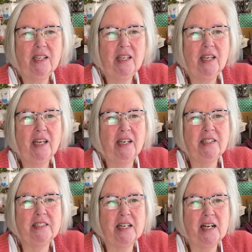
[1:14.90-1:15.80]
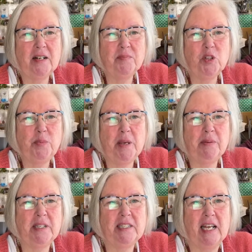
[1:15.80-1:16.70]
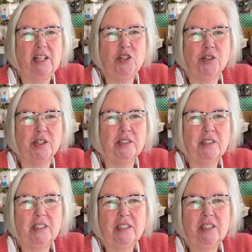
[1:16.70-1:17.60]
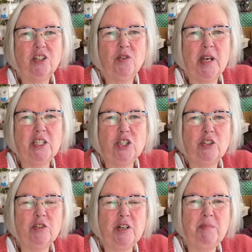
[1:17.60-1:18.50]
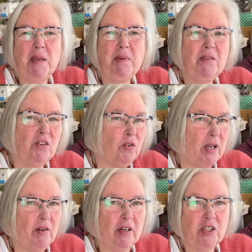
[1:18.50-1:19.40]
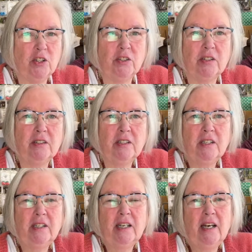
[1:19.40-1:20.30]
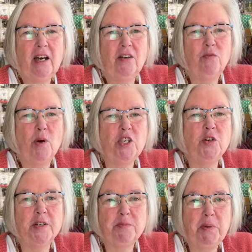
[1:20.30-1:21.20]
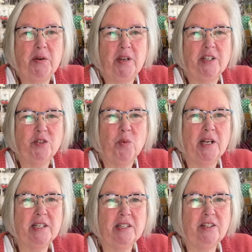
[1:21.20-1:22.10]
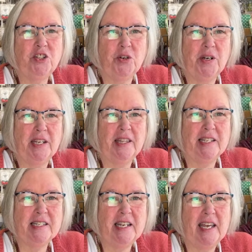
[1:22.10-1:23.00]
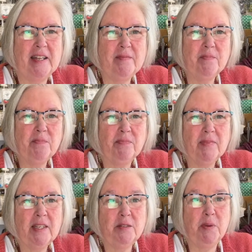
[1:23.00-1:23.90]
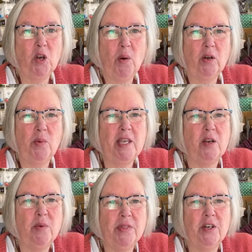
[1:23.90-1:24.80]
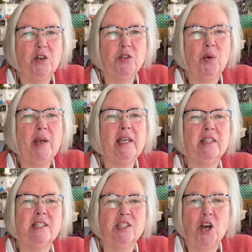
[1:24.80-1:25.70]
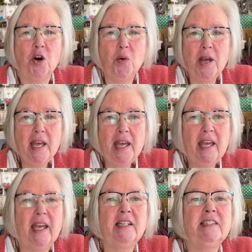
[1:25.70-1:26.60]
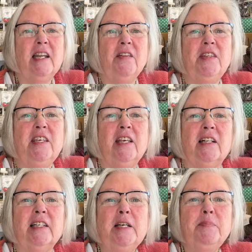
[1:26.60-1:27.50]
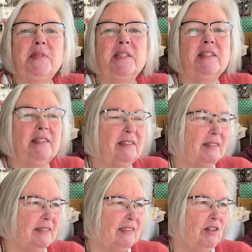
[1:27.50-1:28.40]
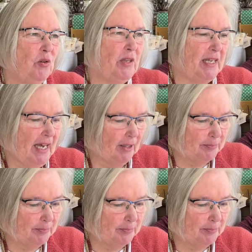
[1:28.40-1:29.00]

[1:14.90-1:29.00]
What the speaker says: And you'll be able to tell your grandchildren and maybe even great-grandchildren of what your experience was during this day. It's been quite a week with the earthquake, the snow, and now the eclipse. Holy cow.